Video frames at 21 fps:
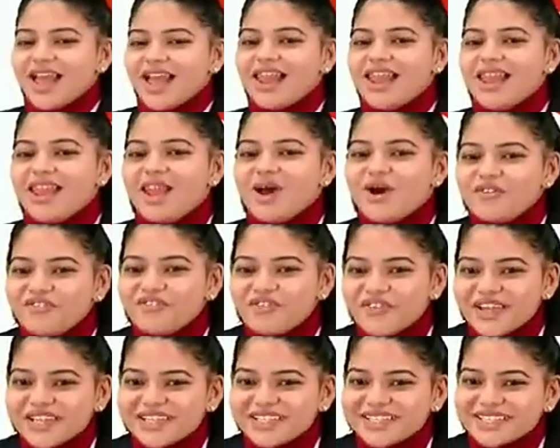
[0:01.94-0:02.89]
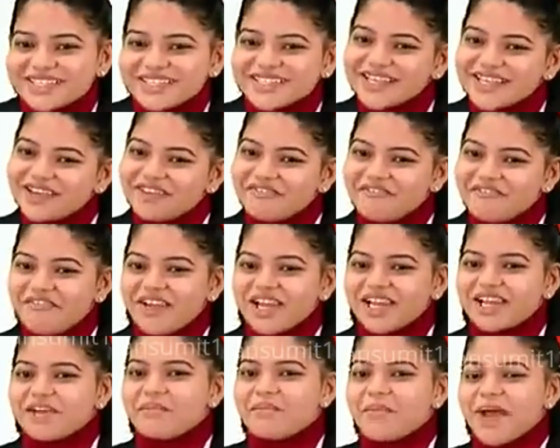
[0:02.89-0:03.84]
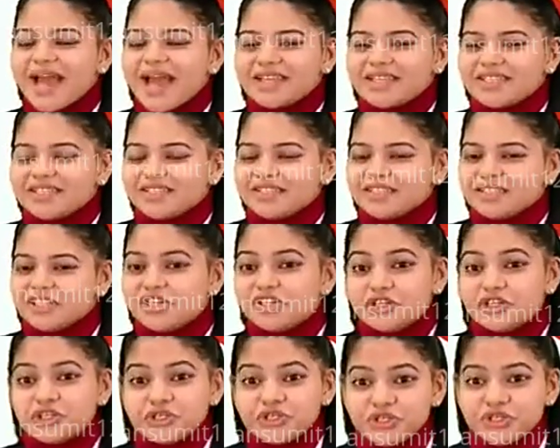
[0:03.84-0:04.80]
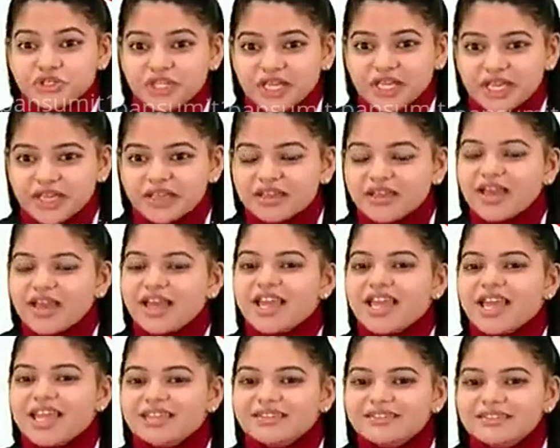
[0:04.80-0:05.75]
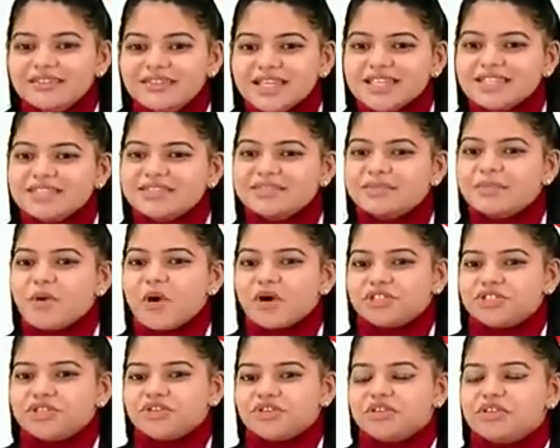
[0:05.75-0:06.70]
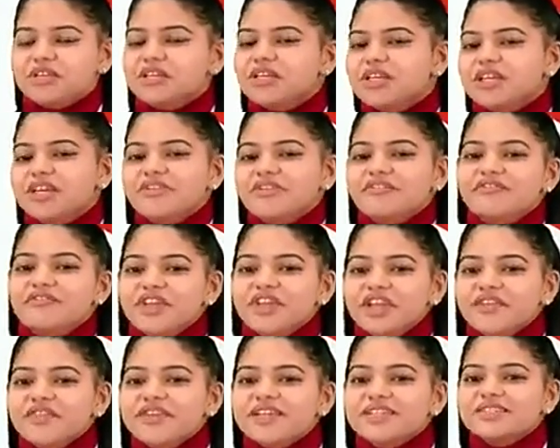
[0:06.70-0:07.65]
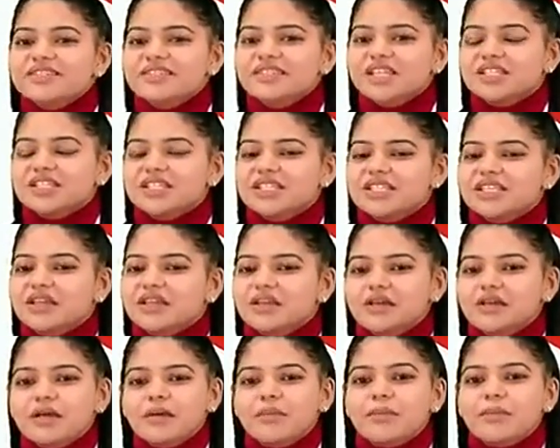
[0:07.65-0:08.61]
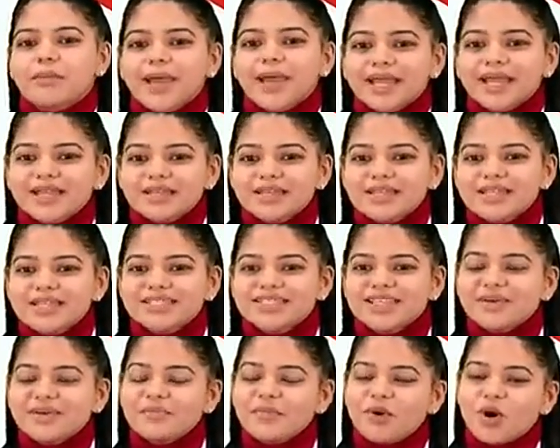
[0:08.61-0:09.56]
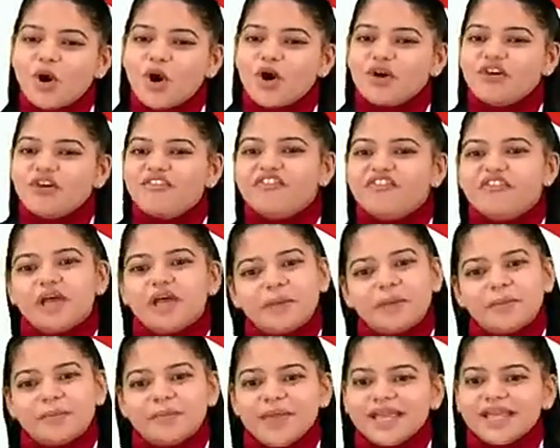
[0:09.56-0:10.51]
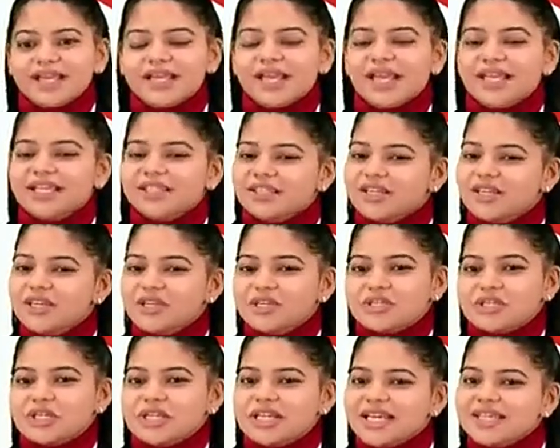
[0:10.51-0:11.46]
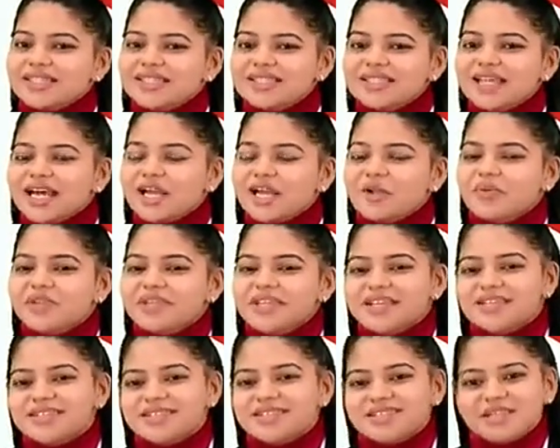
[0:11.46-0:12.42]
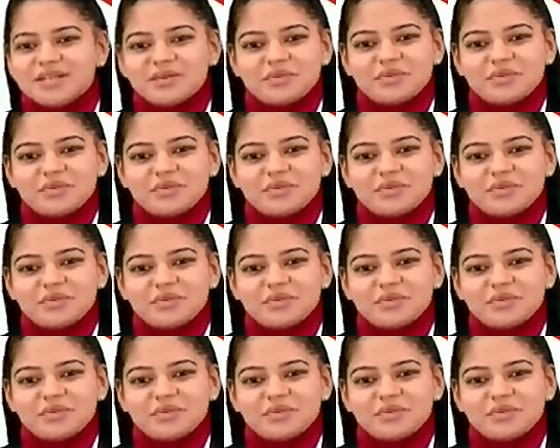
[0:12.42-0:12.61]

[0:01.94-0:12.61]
Hello friends, welcome back. Today in this module we will study mechanism of bakelite. So let's start with this